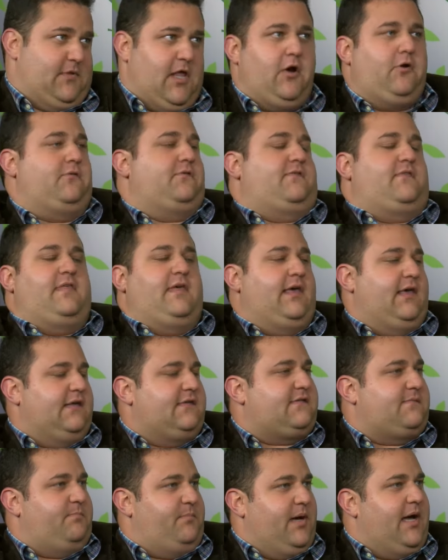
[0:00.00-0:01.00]
knows
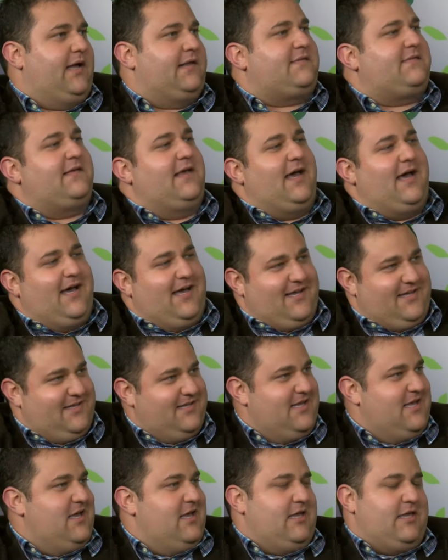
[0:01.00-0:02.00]
this, We've but uh,
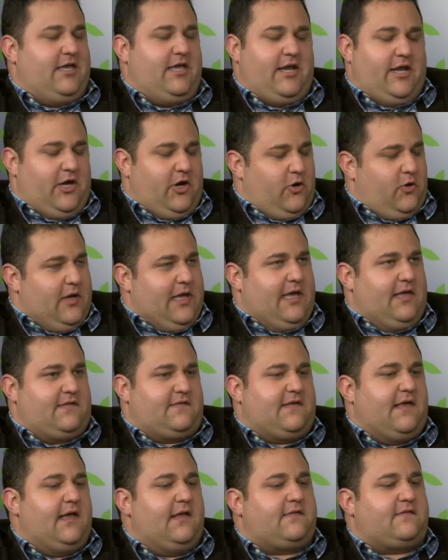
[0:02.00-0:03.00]
you know,
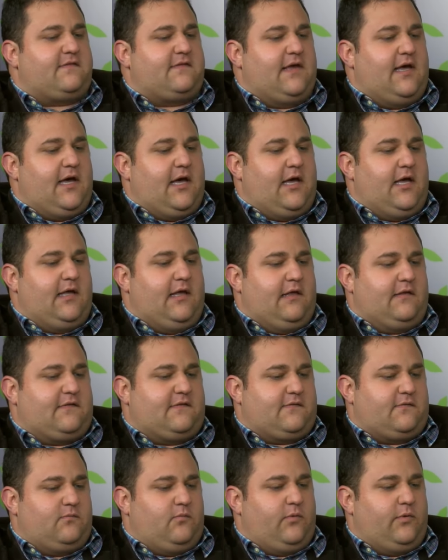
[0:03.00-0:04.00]
it's it's uh,
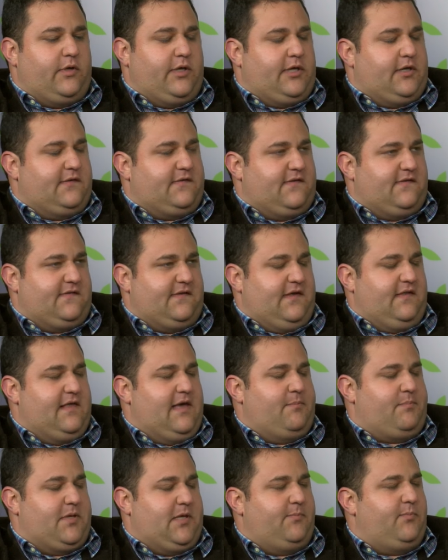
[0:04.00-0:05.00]
it's really good to see
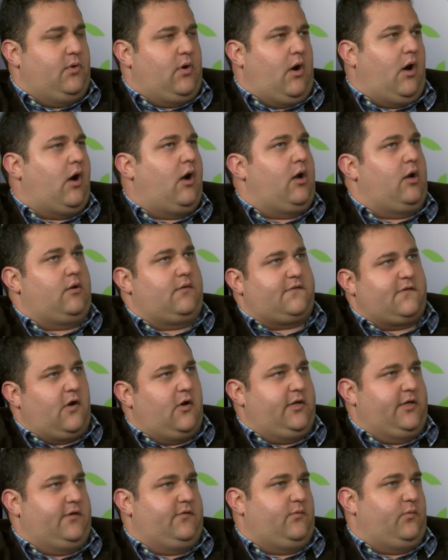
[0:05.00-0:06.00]
that people are
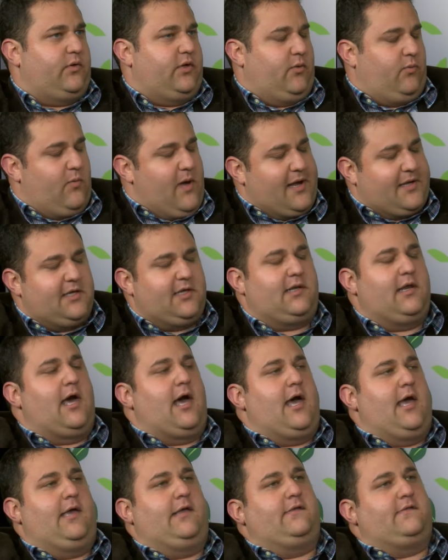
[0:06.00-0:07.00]
starting to really
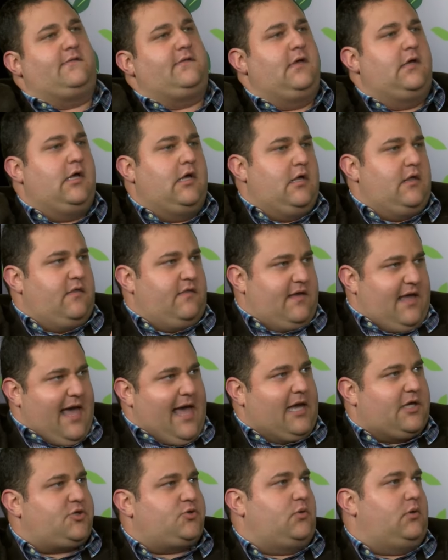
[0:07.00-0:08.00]
recognize the
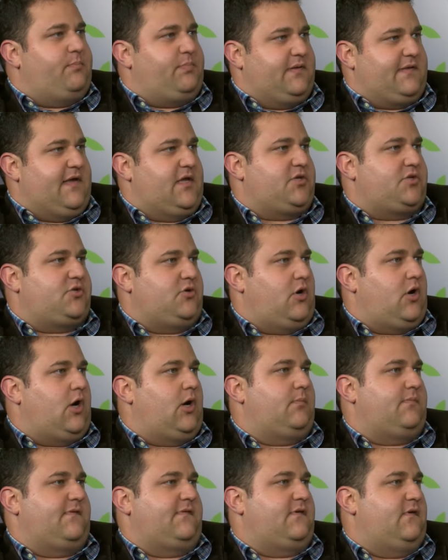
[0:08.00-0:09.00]
actual potential
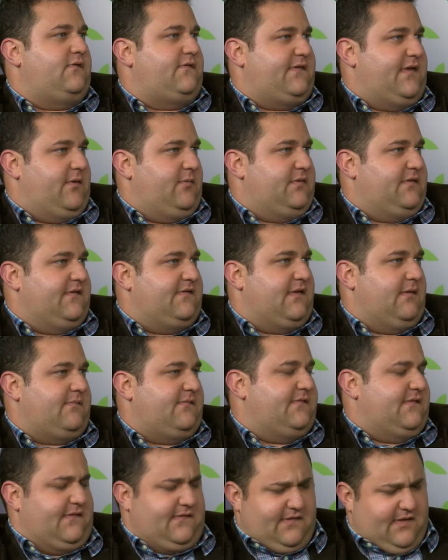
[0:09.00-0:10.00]
harms associated with these
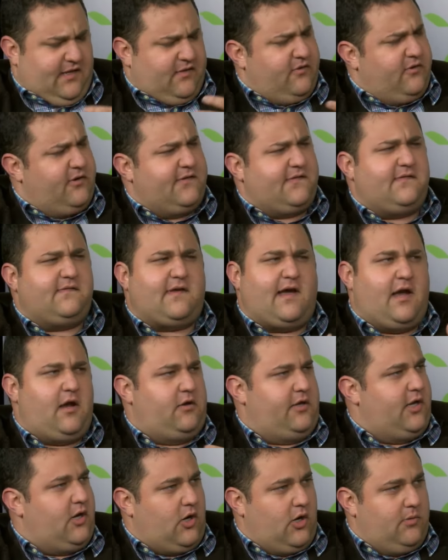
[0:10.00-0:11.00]
substances. Neither is
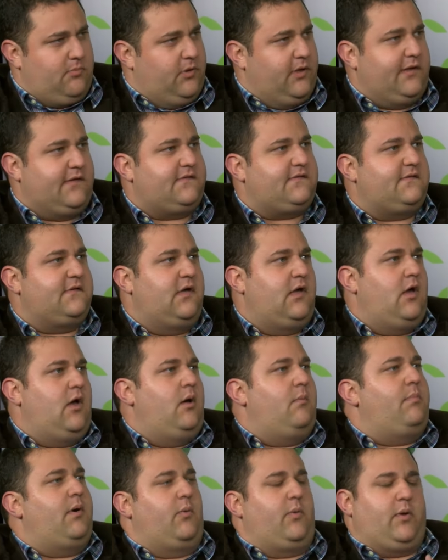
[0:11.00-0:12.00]
entirely harmless,
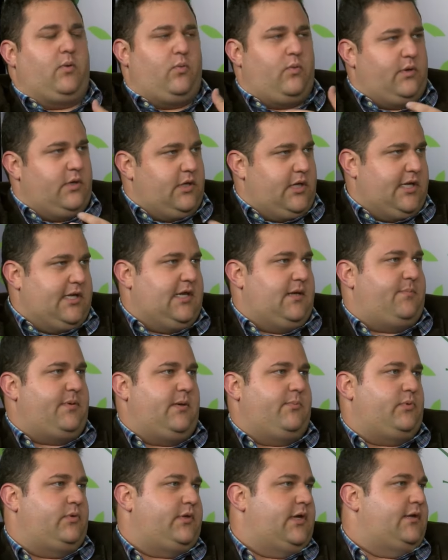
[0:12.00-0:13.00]
but we really need
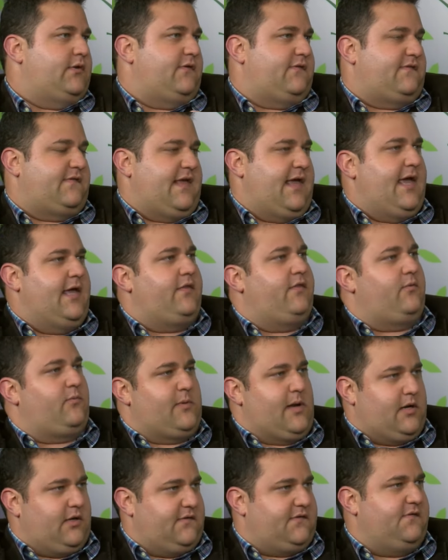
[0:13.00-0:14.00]
people to understand the
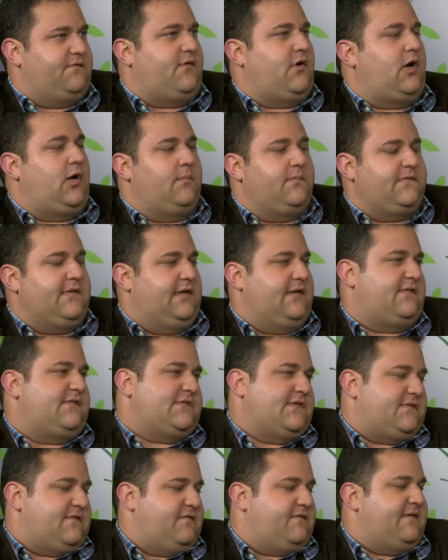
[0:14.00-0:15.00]
relative harms, and it's
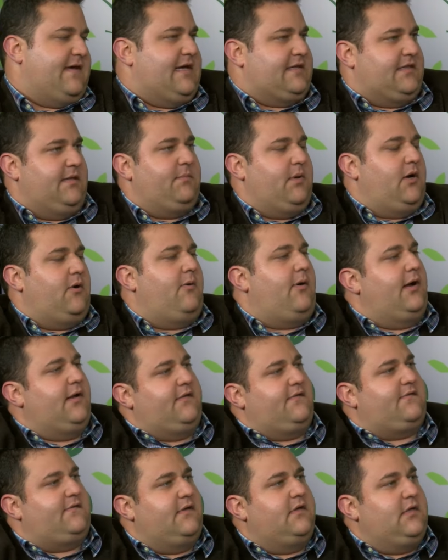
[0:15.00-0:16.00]
just a fact that marijuana
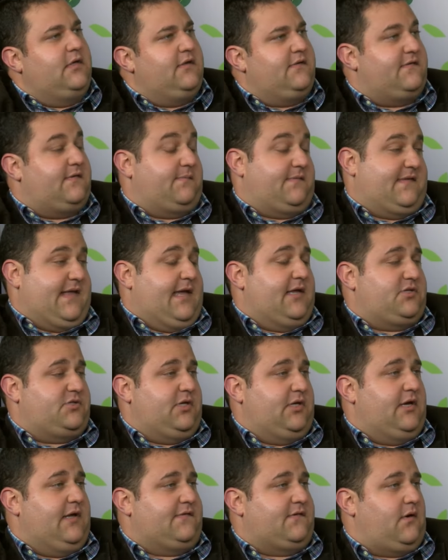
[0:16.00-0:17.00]
is
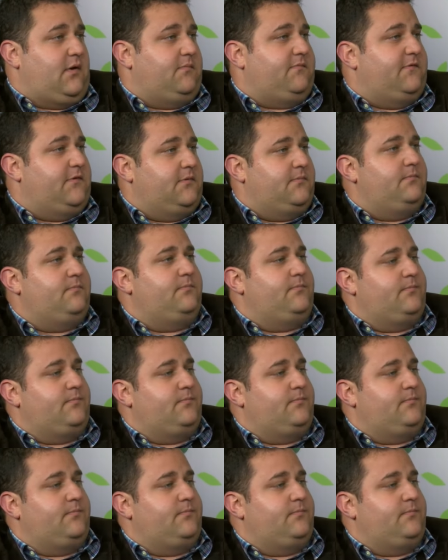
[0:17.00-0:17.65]
substantially less harmful